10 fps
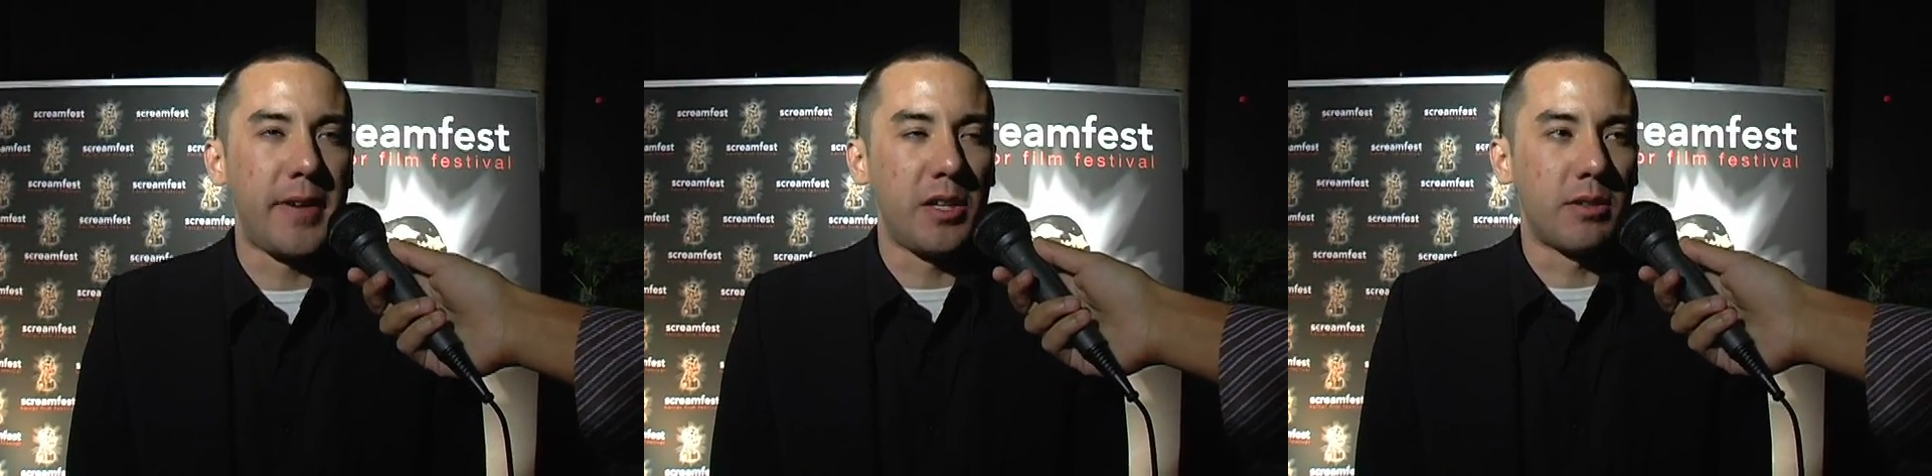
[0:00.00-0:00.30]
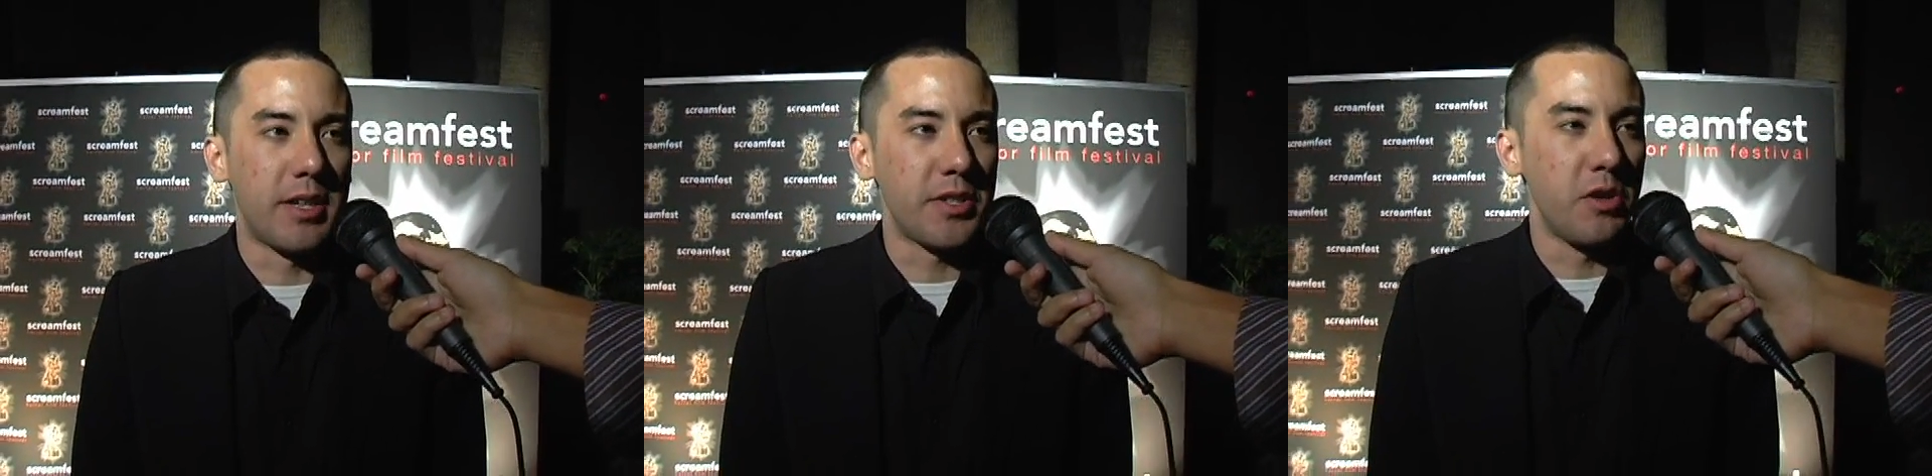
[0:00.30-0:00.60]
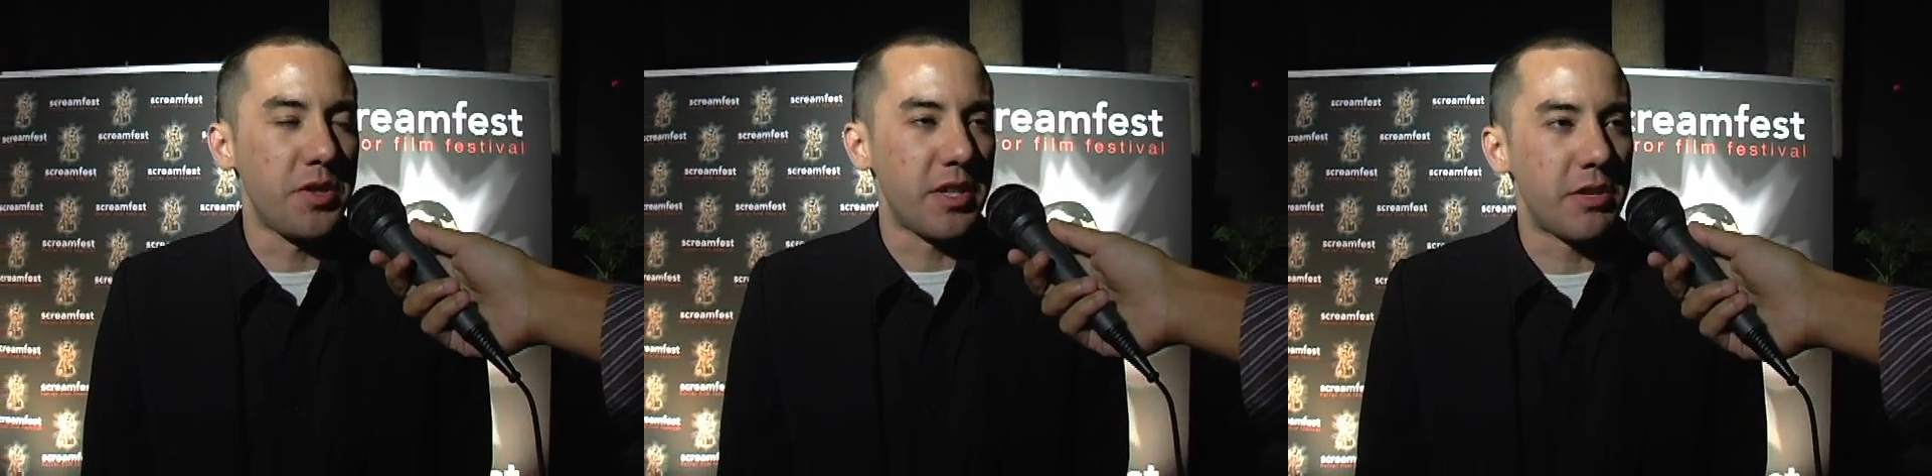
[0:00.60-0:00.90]
Fangora is
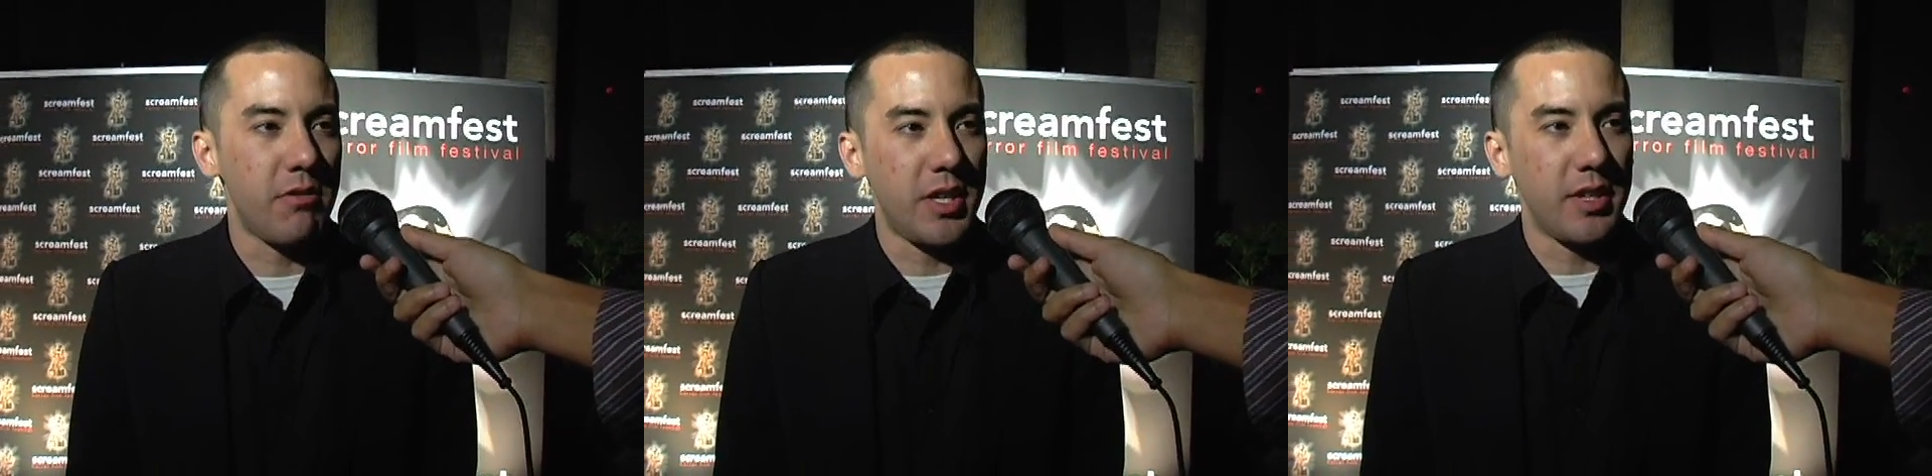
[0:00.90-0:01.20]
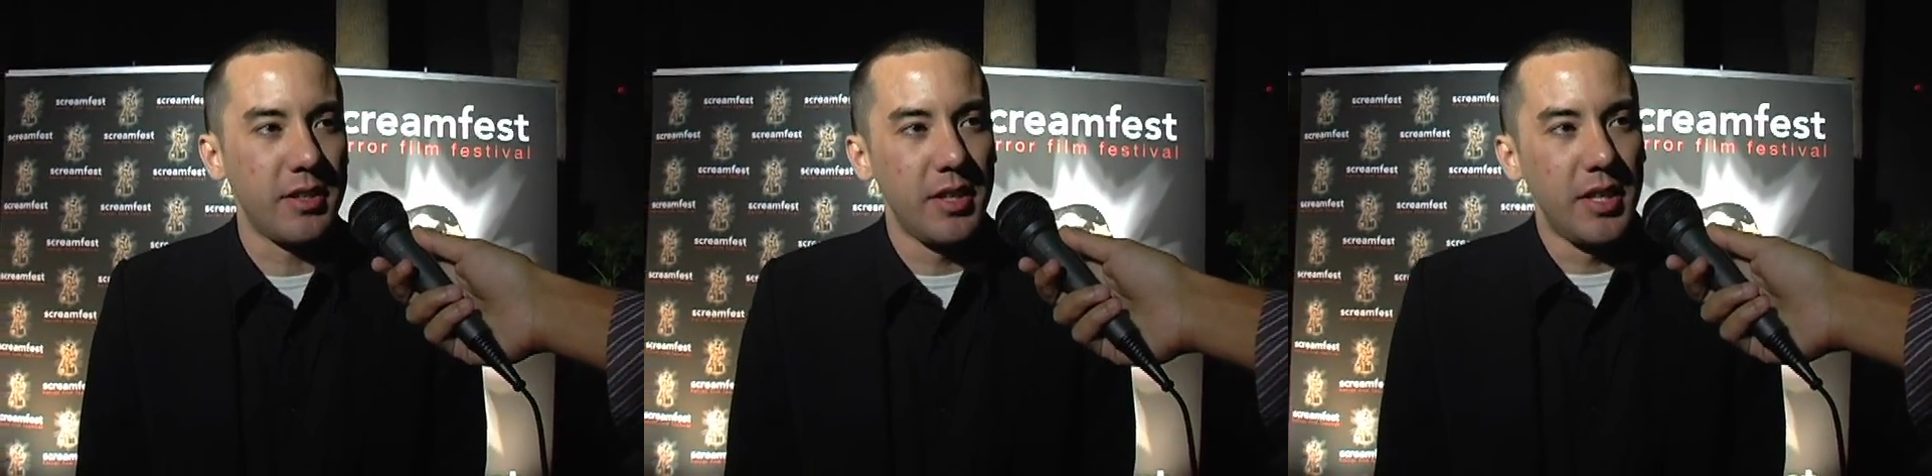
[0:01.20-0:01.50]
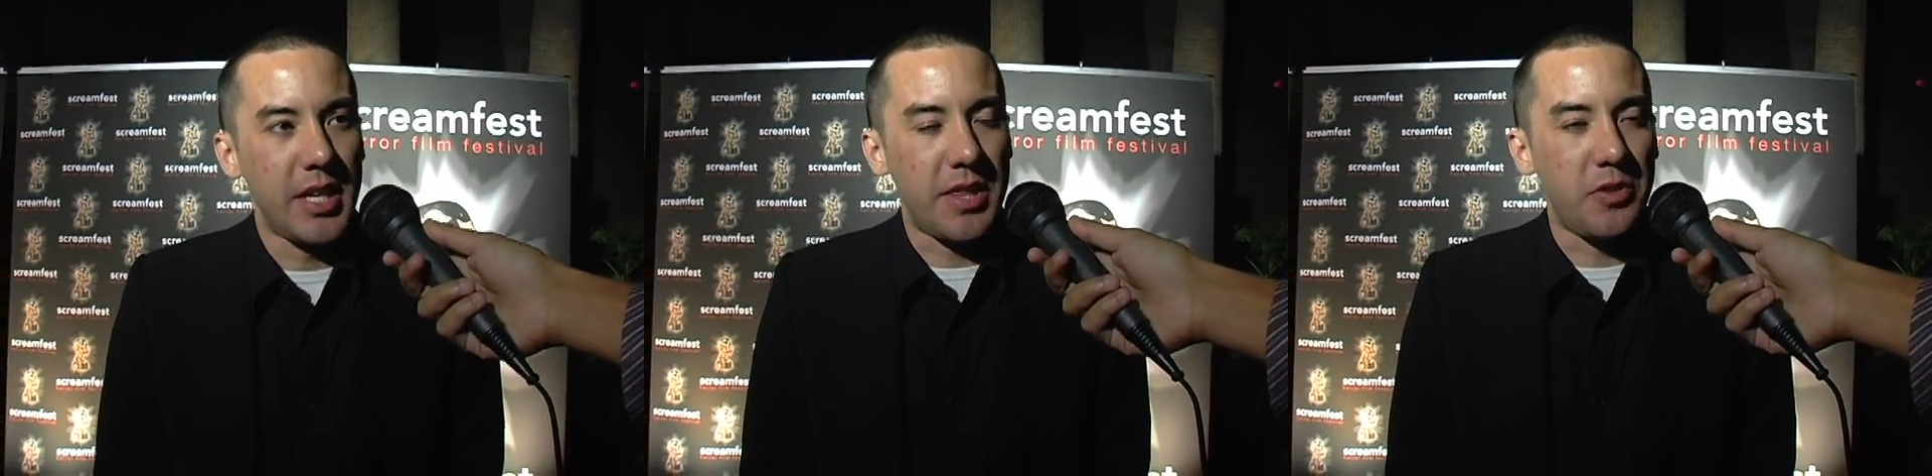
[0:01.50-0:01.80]
hosting a screening
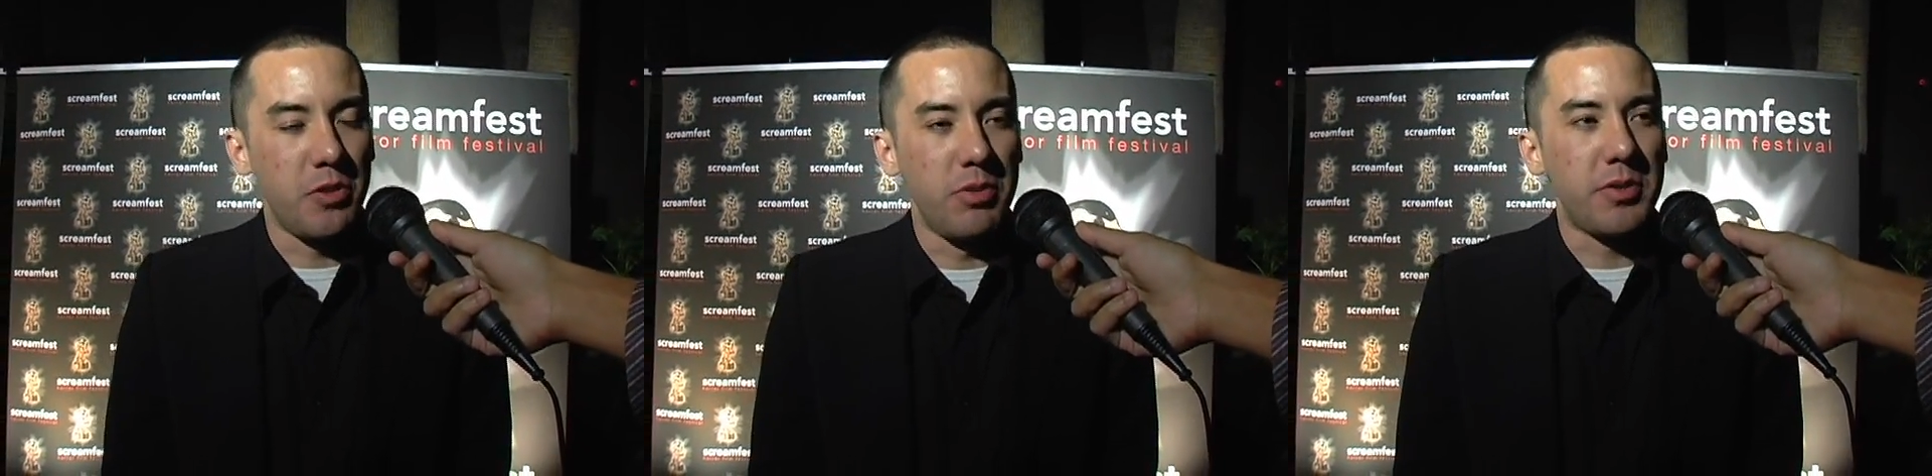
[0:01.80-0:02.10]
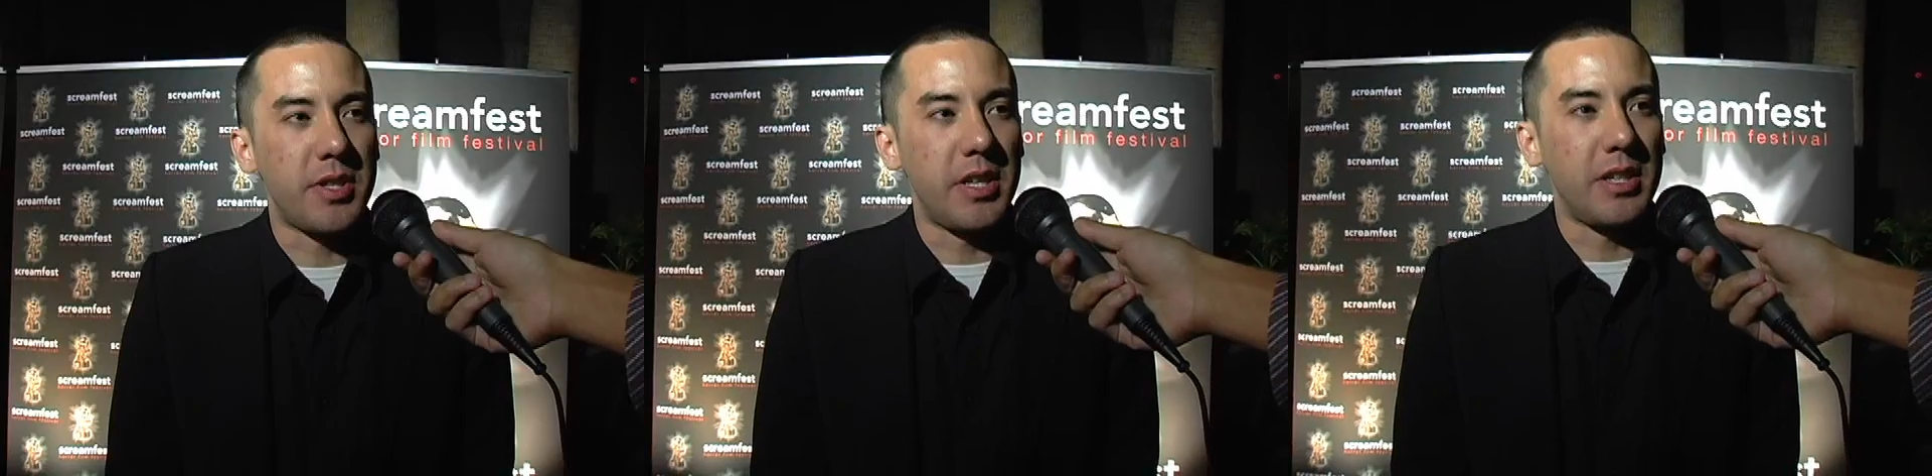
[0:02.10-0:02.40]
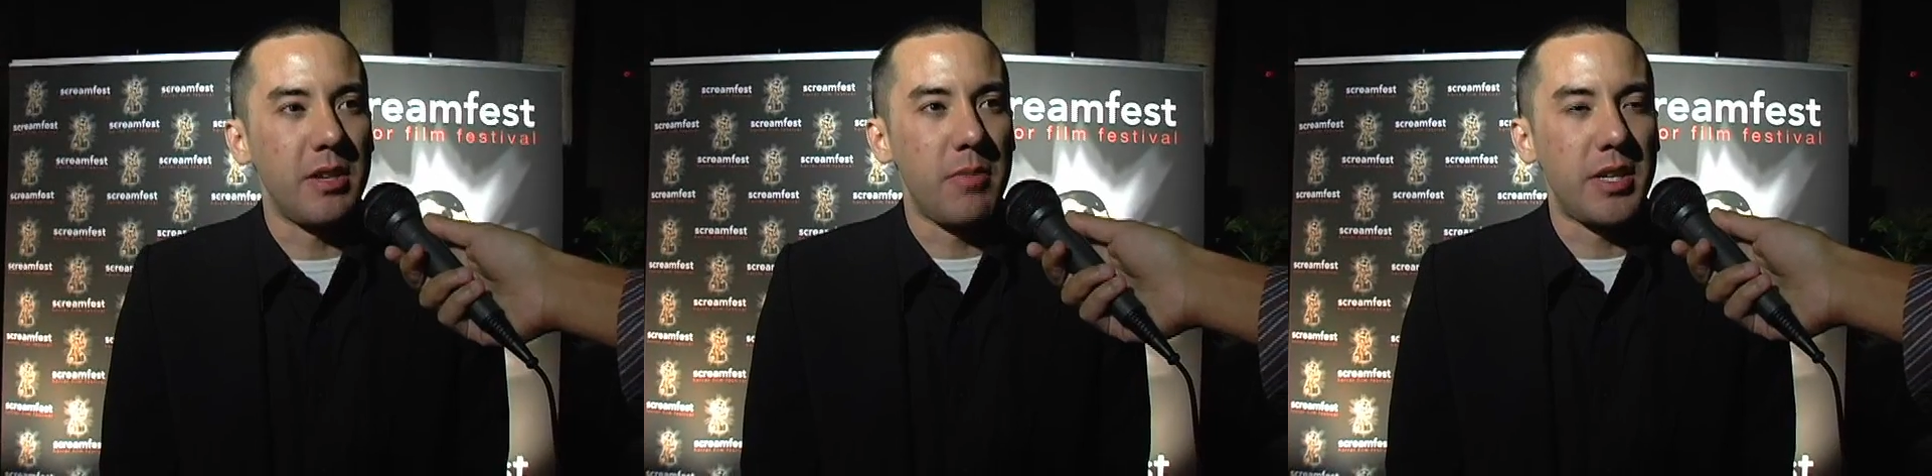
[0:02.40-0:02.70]
at the Two Boots
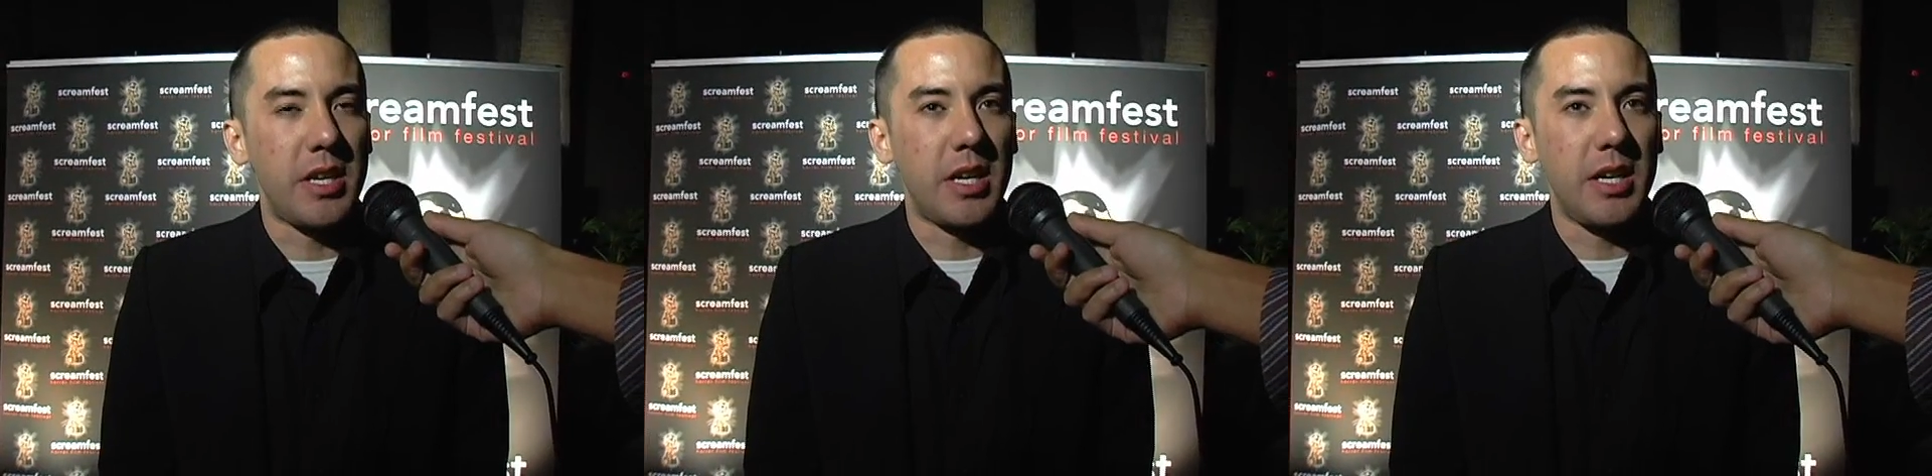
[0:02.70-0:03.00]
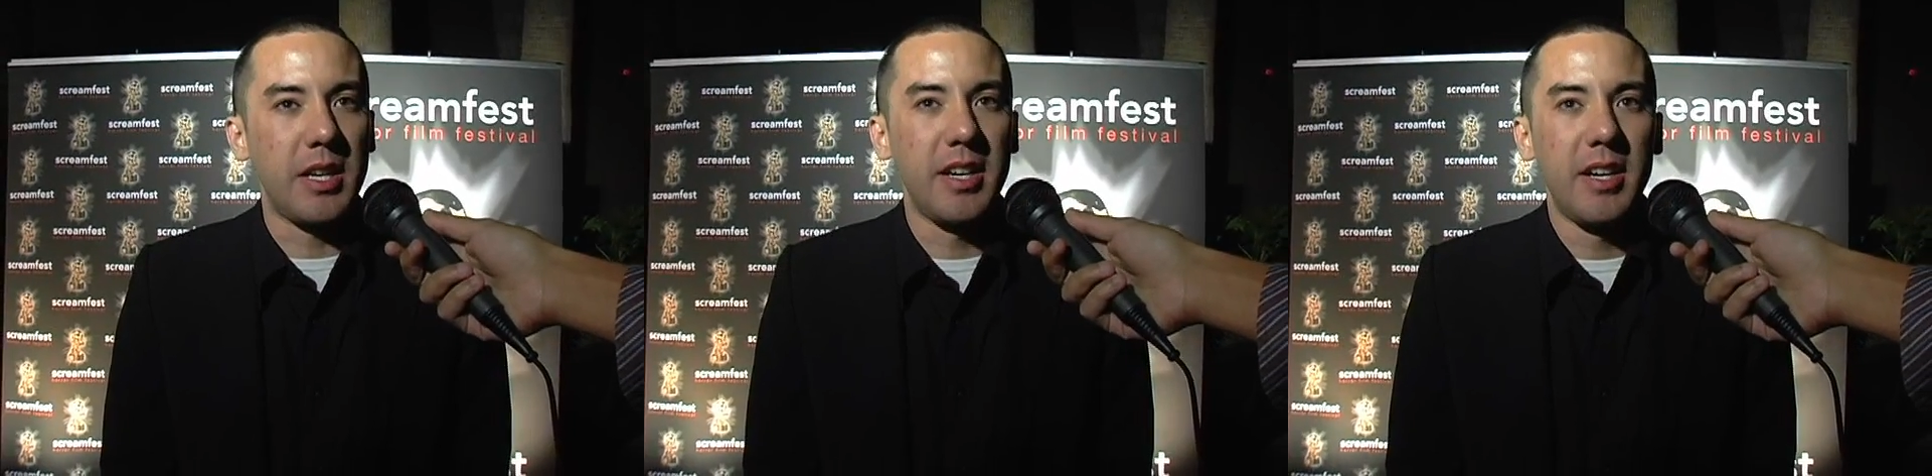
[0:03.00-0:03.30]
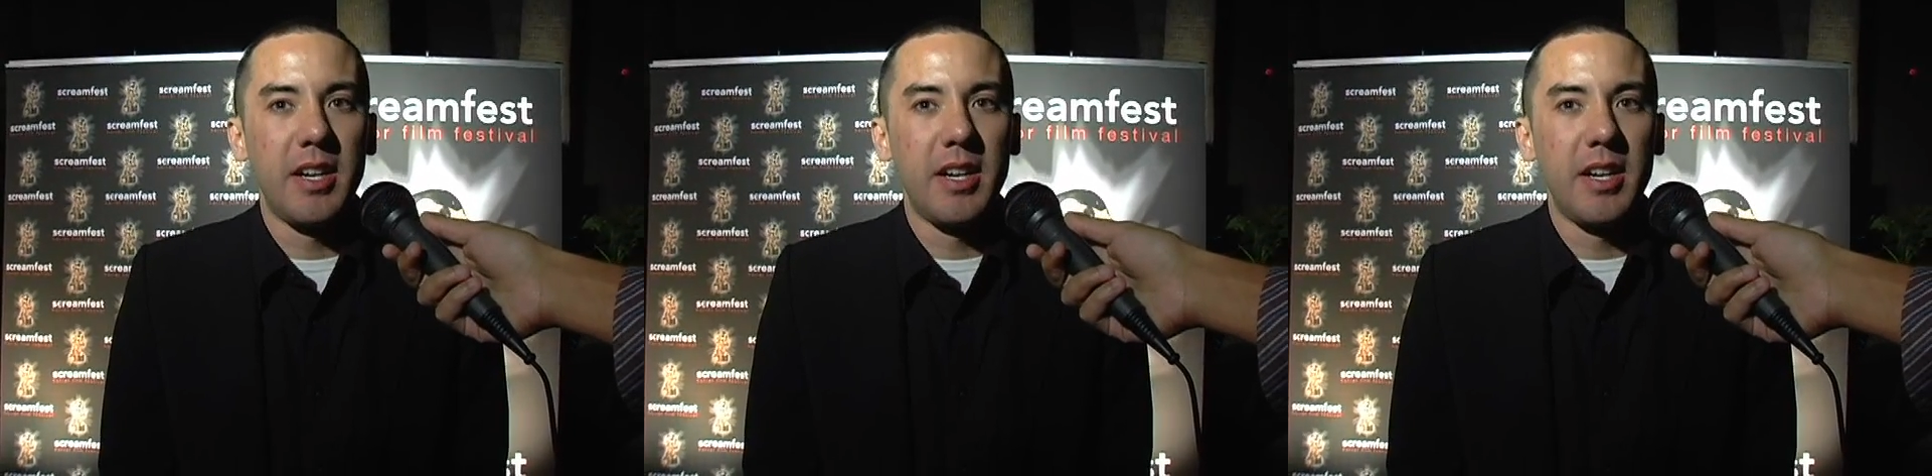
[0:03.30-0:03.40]
Theater on Monday night.